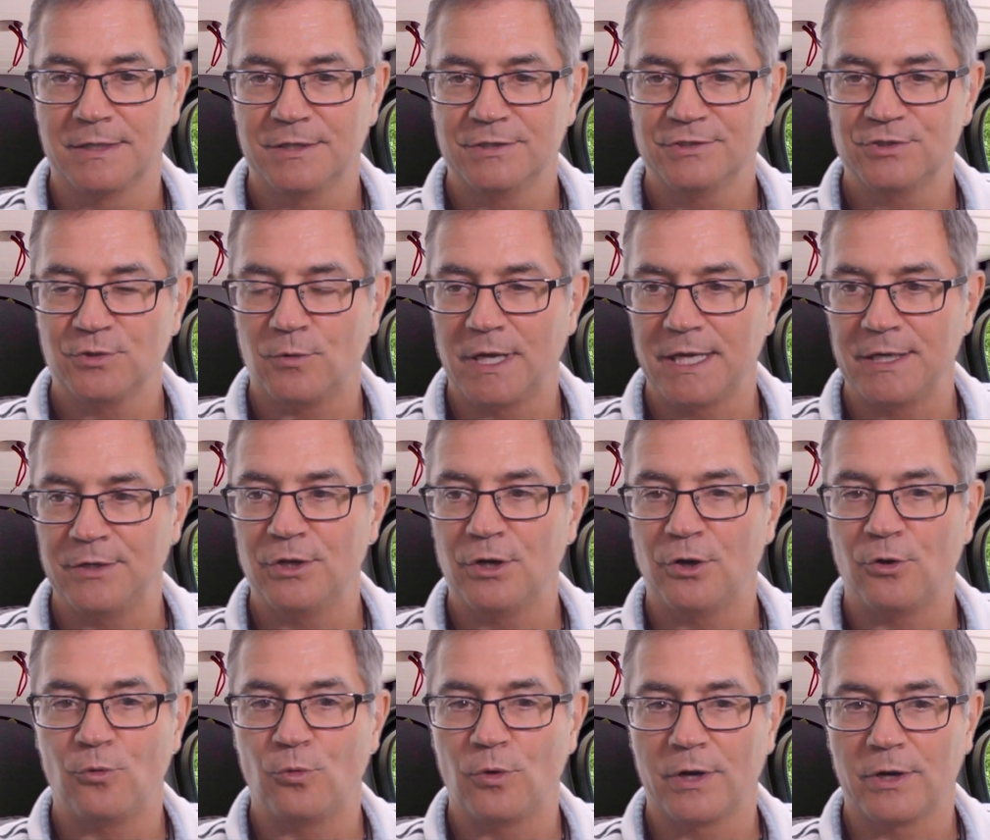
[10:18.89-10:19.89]
so I
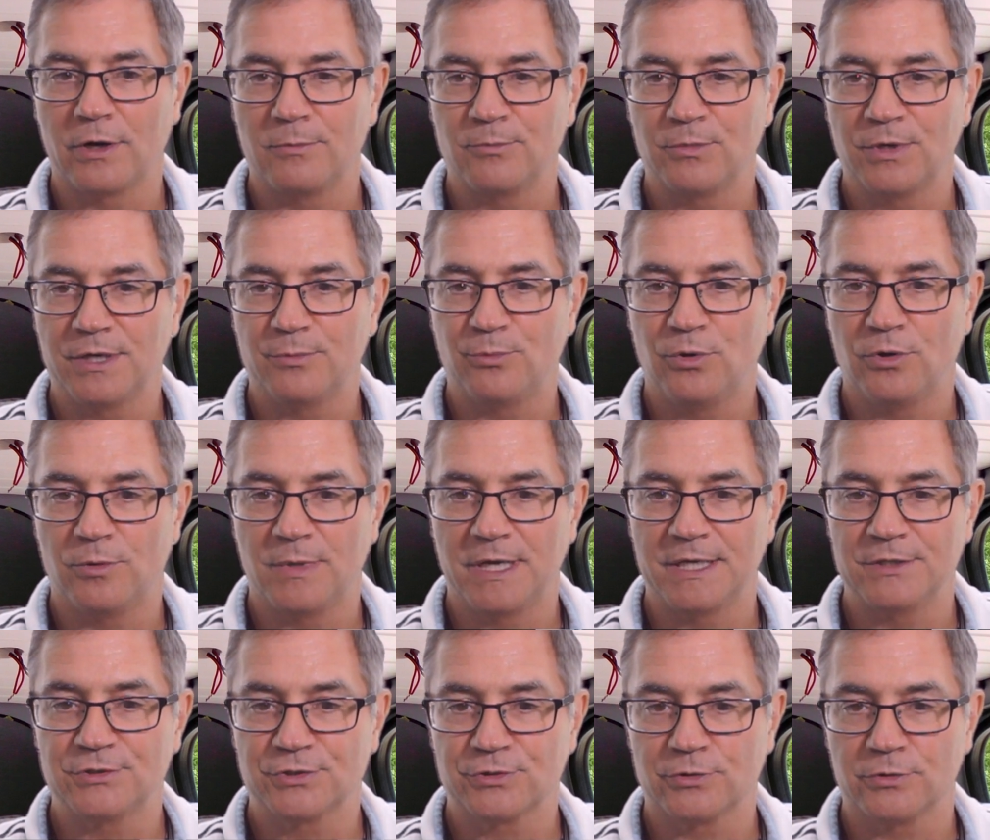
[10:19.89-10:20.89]
know where I'm going to put my
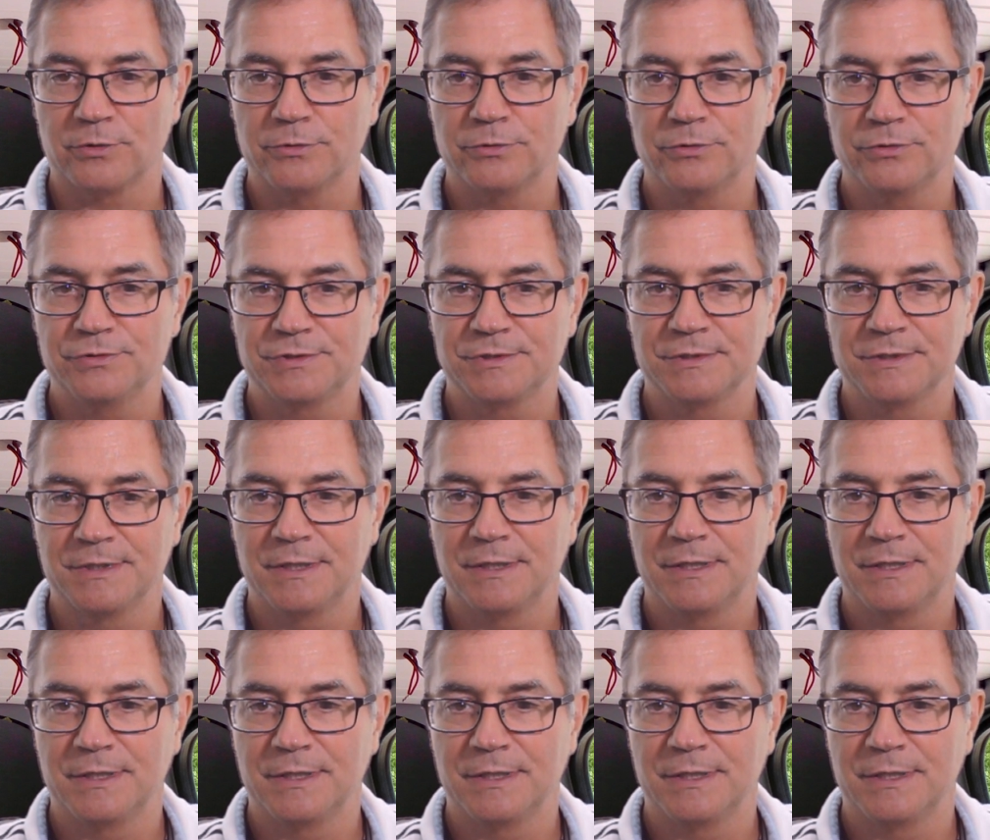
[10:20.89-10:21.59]
screws.